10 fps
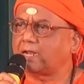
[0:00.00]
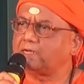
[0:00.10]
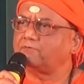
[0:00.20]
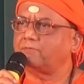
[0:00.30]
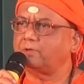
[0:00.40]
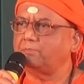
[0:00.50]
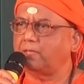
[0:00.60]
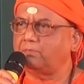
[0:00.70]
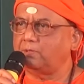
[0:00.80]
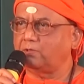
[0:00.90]
right from a
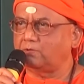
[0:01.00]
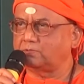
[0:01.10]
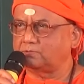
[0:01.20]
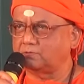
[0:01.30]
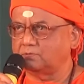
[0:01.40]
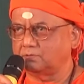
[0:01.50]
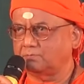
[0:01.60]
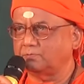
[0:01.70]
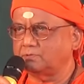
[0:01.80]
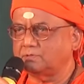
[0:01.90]
baby also.
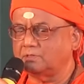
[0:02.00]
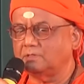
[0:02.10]
Suppose